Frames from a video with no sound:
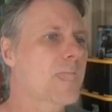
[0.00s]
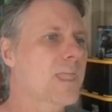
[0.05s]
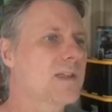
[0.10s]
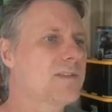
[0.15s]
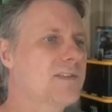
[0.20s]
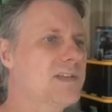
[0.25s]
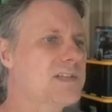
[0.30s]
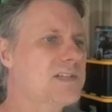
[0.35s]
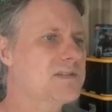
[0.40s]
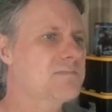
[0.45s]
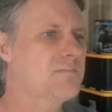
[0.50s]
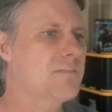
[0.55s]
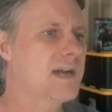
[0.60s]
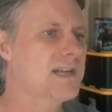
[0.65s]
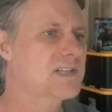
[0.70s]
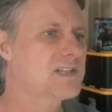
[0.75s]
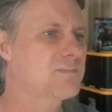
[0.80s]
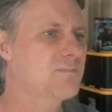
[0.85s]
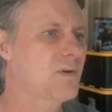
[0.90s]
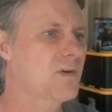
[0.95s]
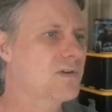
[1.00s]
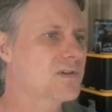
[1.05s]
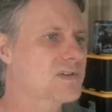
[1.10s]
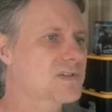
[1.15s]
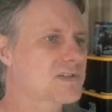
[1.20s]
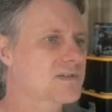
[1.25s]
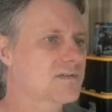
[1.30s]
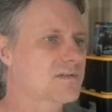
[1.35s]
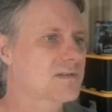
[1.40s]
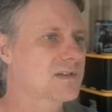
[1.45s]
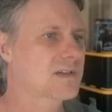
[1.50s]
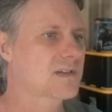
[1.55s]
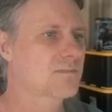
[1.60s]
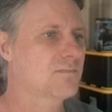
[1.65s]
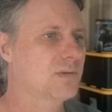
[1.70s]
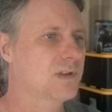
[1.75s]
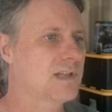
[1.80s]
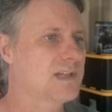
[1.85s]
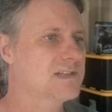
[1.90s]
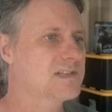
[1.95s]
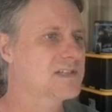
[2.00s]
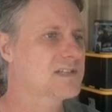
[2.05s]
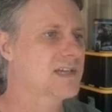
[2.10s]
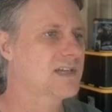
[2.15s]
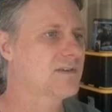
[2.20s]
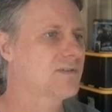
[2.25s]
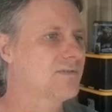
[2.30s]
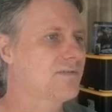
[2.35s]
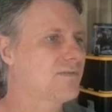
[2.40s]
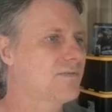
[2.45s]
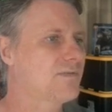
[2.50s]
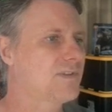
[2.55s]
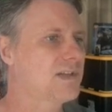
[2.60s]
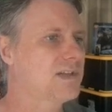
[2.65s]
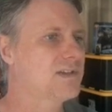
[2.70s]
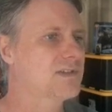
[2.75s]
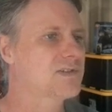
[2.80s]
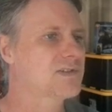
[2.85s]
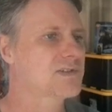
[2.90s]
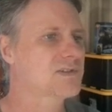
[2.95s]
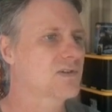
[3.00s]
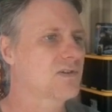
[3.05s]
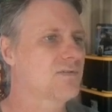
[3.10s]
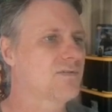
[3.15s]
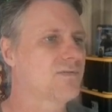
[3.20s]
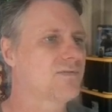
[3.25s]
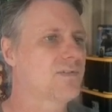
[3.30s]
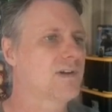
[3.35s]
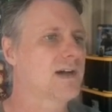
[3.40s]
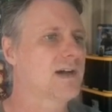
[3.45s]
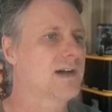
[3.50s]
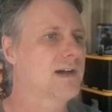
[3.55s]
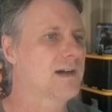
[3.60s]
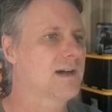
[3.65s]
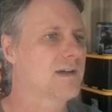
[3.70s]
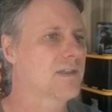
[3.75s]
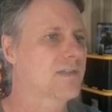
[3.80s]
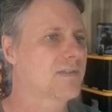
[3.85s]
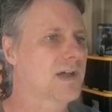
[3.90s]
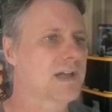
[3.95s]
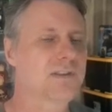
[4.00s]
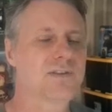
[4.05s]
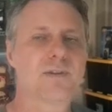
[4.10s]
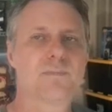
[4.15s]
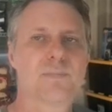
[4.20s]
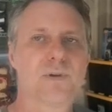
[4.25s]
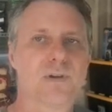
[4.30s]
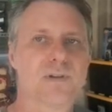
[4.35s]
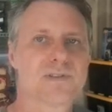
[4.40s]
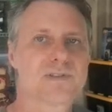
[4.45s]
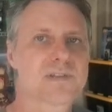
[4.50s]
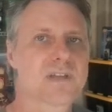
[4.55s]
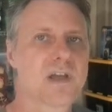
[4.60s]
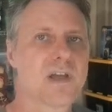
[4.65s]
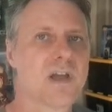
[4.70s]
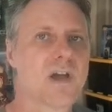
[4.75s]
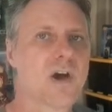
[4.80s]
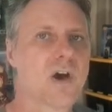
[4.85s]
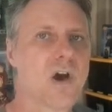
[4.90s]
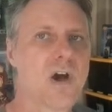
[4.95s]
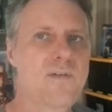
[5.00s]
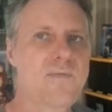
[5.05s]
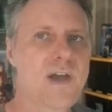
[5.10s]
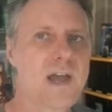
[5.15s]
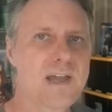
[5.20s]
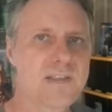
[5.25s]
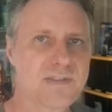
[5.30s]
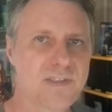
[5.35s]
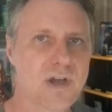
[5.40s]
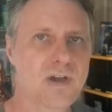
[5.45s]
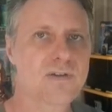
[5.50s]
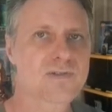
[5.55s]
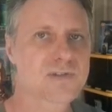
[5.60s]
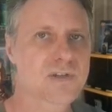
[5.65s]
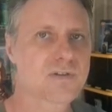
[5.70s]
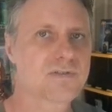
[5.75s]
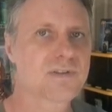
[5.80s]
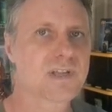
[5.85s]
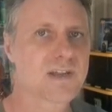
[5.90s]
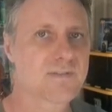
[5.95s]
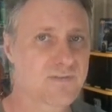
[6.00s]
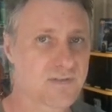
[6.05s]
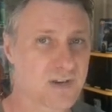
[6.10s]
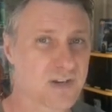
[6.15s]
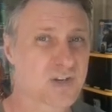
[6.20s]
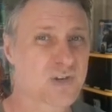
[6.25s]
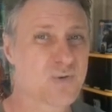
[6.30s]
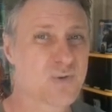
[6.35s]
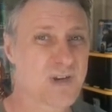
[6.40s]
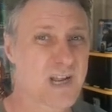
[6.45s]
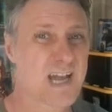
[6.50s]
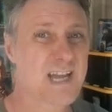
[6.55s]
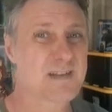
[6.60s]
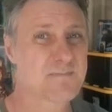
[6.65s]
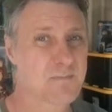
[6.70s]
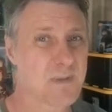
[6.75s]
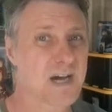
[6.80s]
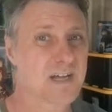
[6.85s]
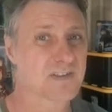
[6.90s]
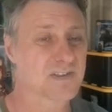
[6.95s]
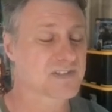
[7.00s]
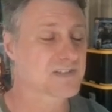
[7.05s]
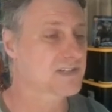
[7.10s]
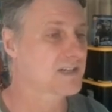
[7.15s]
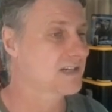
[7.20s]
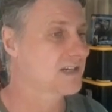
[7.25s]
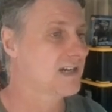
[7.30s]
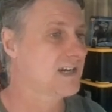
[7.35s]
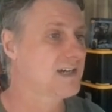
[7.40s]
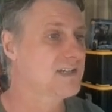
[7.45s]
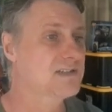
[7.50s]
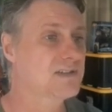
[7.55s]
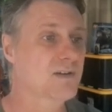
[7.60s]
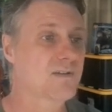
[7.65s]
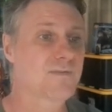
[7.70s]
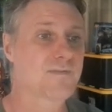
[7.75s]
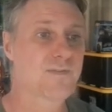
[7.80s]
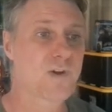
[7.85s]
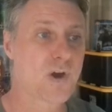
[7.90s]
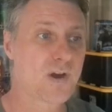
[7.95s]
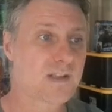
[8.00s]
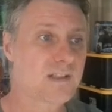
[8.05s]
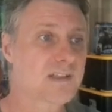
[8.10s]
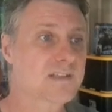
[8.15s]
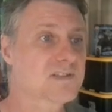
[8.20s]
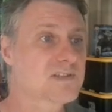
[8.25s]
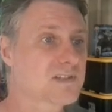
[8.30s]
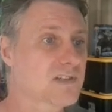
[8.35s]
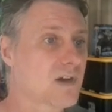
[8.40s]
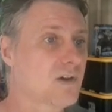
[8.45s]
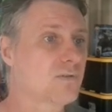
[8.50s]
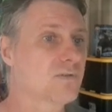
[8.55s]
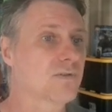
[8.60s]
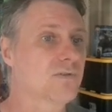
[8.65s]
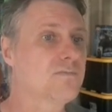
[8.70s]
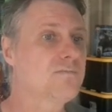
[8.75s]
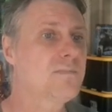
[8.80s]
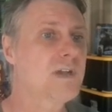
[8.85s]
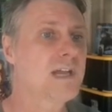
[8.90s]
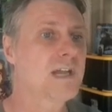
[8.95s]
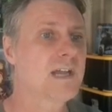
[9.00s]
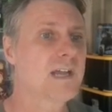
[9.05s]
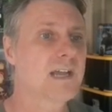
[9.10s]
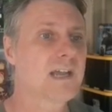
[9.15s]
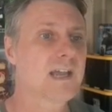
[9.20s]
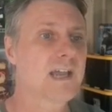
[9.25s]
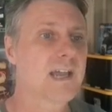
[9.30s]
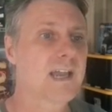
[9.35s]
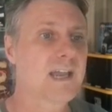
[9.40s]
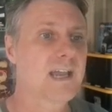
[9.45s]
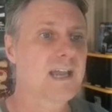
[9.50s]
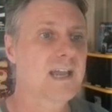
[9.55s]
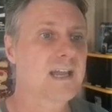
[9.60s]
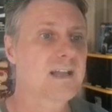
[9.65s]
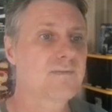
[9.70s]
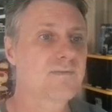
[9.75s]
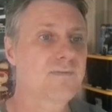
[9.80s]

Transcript: This Matchbox complete set of figures of Thunderbirds, I've had those on there for a good 8 months. Okay, so I finally sold them, and